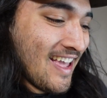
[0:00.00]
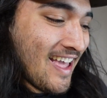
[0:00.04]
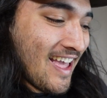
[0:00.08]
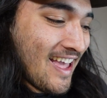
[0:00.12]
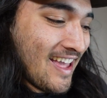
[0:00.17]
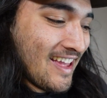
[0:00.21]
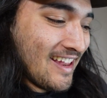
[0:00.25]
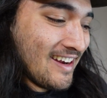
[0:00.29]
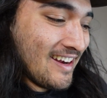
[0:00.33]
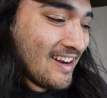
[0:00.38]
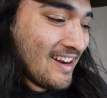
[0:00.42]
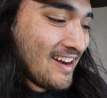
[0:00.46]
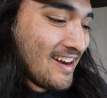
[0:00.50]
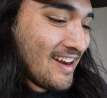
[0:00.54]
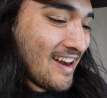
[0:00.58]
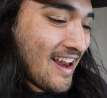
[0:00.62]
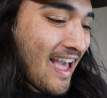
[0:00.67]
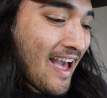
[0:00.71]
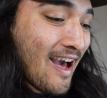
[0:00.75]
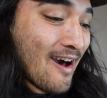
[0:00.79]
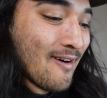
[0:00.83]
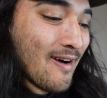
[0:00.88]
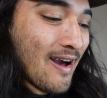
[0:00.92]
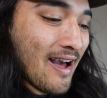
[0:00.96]
and
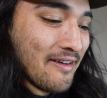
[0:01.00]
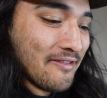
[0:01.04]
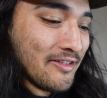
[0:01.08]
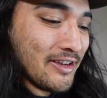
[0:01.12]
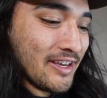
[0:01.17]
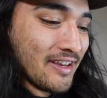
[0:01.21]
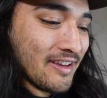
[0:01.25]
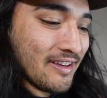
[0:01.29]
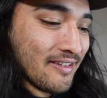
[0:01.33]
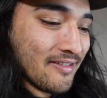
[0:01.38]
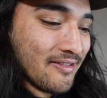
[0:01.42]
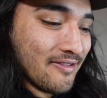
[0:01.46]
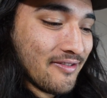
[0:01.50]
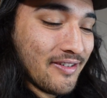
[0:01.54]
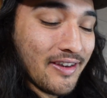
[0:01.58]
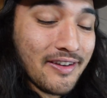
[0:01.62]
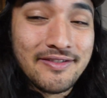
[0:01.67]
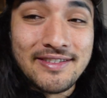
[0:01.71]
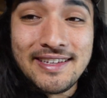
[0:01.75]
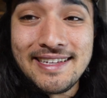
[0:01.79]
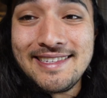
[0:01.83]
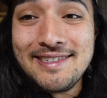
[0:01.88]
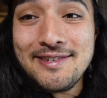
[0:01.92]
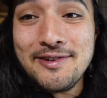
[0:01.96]
now having
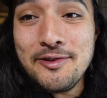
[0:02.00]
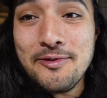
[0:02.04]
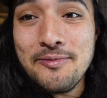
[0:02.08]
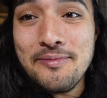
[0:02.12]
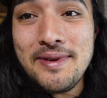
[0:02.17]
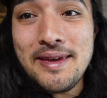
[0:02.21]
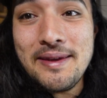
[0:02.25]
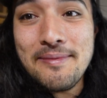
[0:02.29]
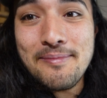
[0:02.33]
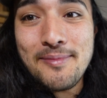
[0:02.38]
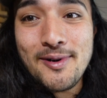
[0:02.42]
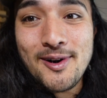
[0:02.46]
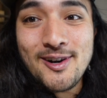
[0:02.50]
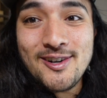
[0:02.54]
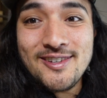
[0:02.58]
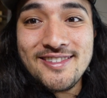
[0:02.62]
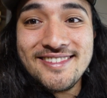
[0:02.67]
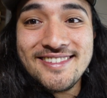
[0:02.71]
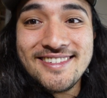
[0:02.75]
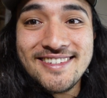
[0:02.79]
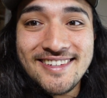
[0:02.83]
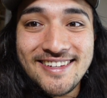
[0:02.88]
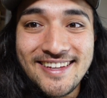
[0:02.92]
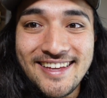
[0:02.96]
fifty-two meat
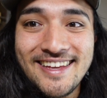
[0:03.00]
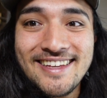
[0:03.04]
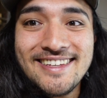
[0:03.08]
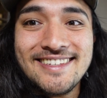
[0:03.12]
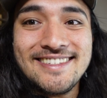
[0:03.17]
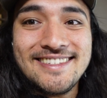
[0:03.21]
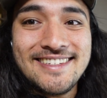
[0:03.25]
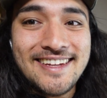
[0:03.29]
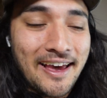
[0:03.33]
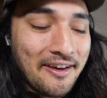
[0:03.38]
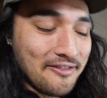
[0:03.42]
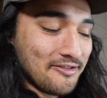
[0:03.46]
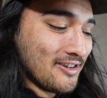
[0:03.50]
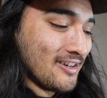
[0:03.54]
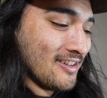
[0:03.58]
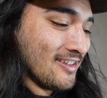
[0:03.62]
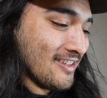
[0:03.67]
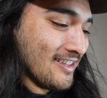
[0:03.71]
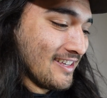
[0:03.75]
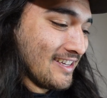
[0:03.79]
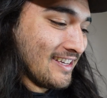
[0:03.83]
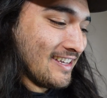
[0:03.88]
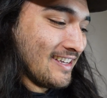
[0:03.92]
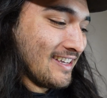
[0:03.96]
birds is
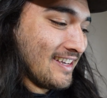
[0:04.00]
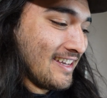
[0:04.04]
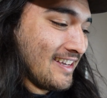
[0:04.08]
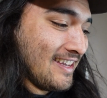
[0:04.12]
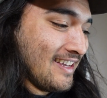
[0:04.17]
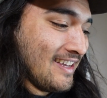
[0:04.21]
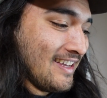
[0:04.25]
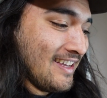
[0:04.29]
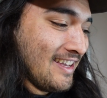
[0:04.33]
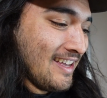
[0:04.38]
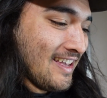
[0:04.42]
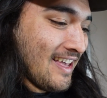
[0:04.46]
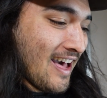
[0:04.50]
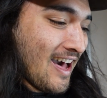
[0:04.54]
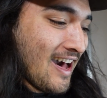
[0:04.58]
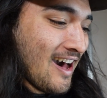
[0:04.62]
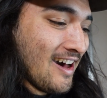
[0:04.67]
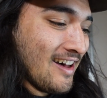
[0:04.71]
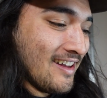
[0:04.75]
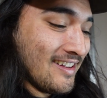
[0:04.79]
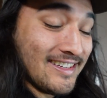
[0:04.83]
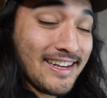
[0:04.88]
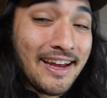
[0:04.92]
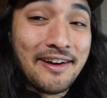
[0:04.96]
definitely,
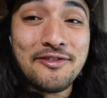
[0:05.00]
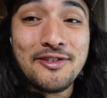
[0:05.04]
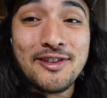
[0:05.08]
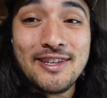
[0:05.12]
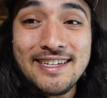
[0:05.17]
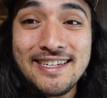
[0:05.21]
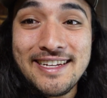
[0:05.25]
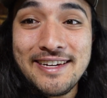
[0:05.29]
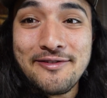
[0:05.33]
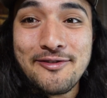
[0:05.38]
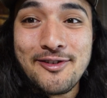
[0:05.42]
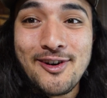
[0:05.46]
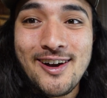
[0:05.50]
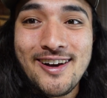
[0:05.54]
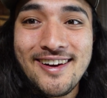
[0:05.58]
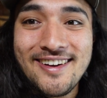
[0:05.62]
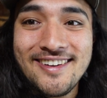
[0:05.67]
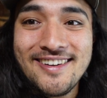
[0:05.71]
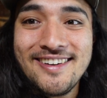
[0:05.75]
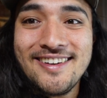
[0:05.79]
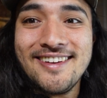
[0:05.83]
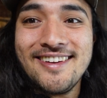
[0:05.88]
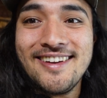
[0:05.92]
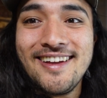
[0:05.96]
uh, definitely different.
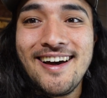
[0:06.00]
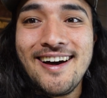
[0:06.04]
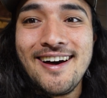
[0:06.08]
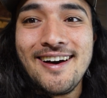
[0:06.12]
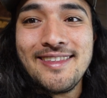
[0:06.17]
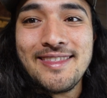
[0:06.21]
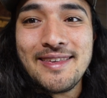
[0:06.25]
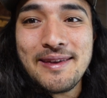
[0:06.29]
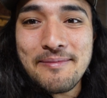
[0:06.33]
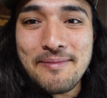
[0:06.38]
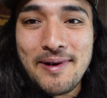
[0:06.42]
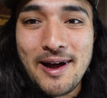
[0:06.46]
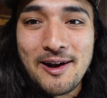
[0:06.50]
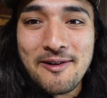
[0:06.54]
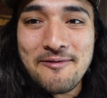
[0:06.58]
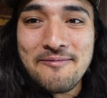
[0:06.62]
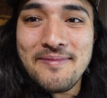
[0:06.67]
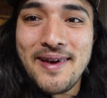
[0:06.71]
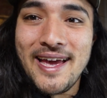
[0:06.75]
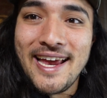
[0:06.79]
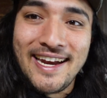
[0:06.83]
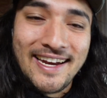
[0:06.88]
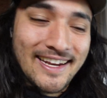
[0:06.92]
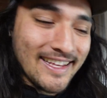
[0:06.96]
Uh, the amount of
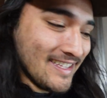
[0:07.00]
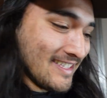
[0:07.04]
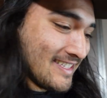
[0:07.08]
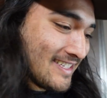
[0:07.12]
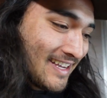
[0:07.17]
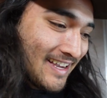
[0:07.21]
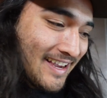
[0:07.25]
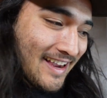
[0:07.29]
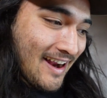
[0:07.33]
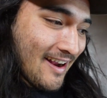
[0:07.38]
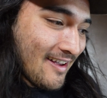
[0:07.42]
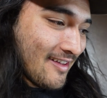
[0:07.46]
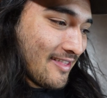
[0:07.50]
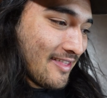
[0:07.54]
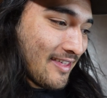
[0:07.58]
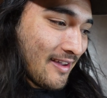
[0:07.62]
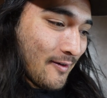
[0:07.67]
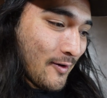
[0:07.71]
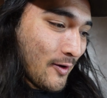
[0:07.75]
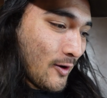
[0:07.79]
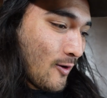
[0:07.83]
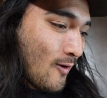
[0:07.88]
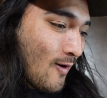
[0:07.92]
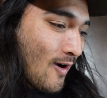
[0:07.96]
maintenance and care that they
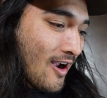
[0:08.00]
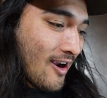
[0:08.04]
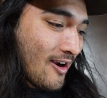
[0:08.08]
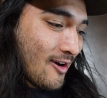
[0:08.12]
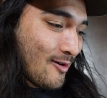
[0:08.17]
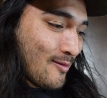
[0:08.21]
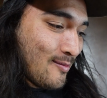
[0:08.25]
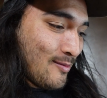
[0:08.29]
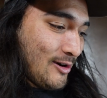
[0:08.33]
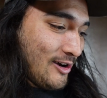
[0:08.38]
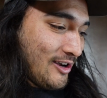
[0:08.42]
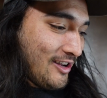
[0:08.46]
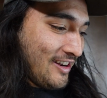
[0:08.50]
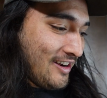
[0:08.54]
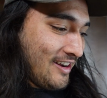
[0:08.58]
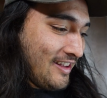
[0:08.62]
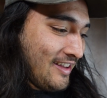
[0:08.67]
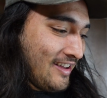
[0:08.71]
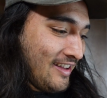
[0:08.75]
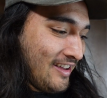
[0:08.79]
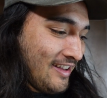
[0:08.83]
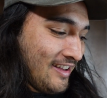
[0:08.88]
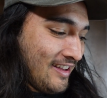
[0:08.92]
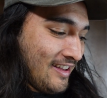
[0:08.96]
require, but
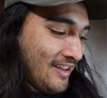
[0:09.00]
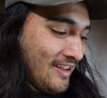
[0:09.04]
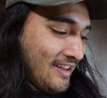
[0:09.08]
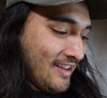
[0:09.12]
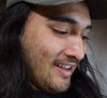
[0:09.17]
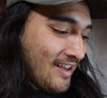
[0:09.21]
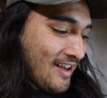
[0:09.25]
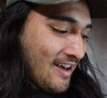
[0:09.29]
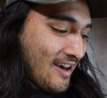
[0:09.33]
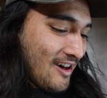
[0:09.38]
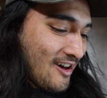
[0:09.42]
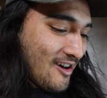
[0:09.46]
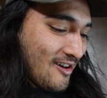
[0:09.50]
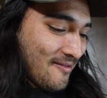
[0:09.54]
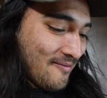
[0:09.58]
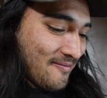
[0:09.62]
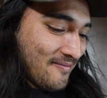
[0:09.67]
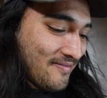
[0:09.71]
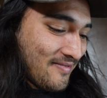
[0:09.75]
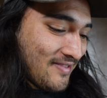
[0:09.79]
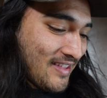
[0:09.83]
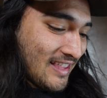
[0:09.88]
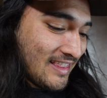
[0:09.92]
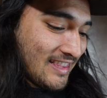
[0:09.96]
um,
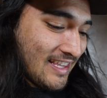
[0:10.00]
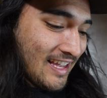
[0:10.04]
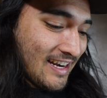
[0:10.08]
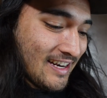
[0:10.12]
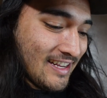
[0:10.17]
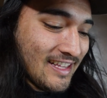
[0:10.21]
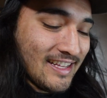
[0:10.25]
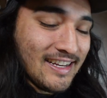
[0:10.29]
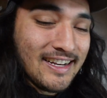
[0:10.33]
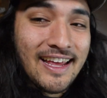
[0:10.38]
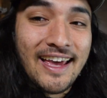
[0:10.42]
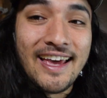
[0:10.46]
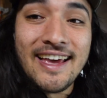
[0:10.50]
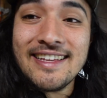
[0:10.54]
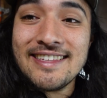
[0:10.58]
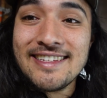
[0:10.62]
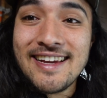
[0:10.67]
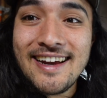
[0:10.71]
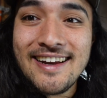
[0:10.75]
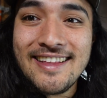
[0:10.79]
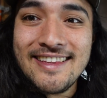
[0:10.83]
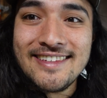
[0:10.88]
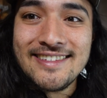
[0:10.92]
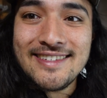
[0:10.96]
at the end of the day, it's
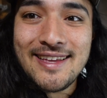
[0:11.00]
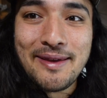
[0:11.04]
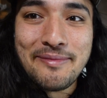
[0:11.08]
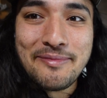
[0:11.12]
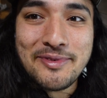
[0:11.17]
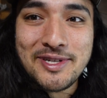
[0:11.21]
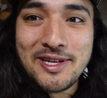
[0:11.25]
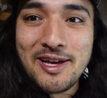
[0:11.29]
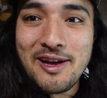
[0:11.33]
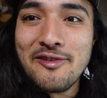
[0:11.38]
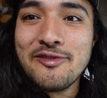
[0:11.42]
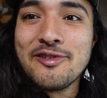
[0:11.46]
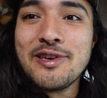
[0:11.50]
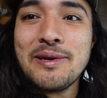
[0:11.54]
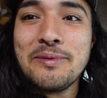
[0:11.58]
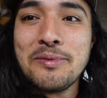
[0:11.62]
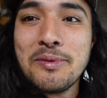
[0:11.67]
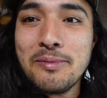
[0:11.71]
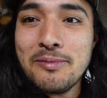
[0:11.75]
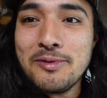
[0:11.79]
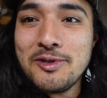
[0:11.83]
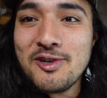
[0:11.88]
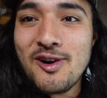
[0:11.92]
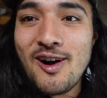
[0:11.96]
kind of the same stuff. Keep
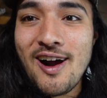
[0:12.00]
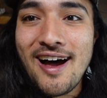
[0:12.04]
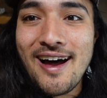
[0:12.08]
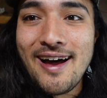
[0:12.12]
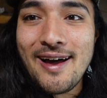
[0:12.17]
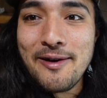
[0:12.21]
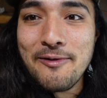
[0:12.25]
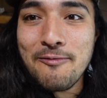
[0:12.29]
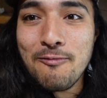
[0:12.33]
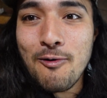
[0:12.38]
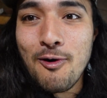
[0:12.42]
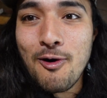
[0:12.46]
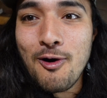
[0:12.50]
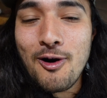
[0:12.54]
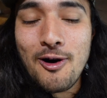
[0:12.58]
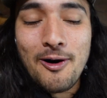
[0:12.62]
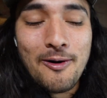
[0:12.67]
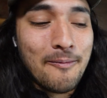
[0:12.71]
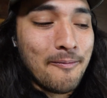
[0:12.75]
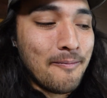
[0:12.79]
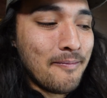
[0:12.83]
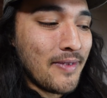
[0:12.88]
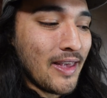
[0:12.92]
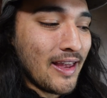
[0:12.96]
them dry,
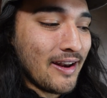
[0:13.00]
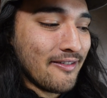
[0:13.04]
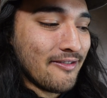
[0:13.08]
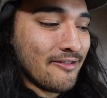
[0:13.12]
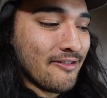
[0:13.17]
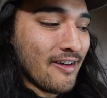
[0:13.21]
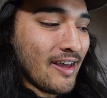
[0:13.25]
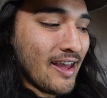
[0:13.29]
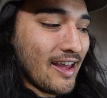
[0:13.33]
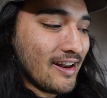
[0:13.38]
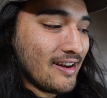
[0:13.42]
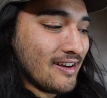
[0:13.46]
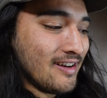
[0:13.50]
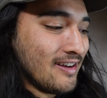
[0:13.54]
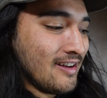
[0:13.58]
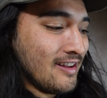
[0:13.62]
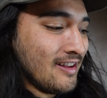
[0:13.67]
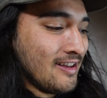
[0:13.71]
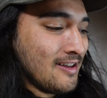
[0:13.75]
warm, and fed,